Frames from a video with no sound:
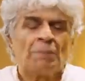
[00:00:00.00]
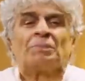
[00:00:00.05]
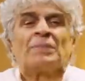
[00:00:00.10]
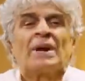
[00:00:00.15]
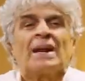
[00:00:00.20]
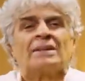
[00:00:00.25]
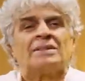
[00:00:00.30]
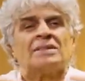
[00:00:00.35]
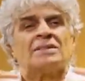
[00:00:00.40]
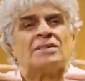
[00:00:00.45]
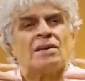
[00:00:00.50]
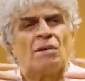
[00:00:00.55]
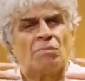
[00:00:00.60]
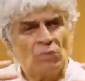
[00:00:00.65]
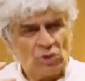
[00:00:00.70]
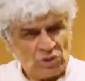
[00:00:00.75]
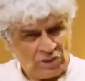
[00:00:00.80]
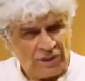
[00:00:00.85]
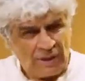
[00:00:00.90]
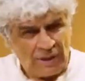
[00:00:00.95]
practicing
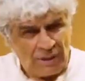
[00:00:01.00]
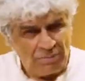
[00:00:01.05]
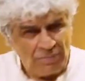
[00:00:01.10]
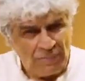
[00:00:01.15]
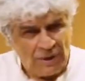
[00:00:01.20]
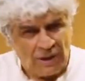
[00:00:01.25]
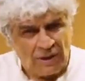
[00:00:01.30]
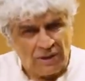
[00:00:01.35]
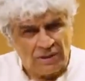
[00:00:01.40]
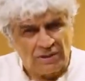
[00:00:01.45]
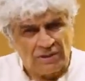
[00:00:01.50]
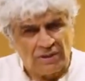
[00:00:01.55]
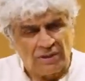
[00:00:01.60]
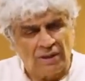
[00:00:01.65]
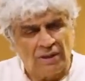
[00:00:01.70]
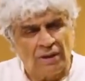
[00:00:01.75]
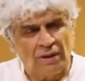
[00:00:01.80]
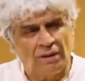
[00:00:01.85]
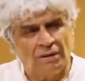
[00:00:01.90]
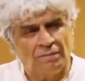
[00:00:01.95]
Muslim, because,
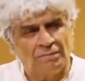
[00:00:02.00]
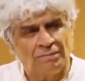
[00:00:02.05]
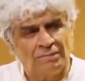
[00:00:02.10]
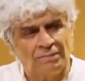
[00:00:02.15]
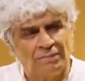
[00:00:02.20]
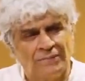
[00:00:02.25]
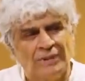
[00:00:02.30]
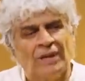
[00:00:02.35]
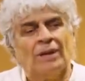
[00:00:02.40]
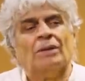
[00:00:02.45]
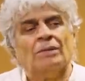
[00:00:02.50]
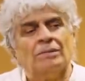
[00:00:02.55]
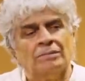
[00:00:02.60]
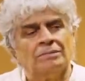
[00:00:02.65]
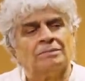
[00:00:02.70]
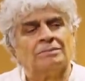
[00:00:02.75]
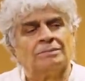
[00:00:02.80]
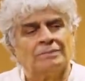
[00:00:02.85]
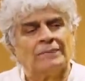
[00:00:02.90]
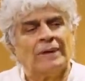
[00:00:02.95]
you know,
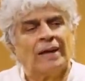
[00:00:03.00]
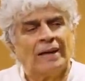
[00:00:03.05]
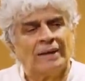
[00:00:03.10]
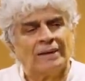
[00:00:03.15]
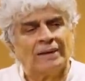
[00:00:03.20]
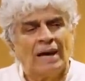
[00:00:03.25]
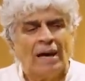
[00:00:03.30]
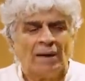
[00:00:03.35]
and